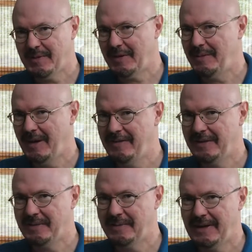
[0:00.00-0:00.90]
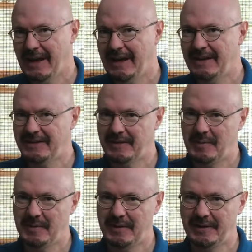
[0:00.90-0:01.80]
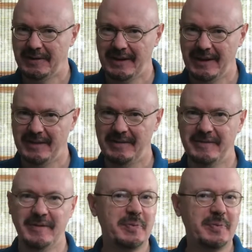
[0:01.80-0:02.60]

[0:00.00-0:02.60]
so I'm having to re-edit, so I'm really kind of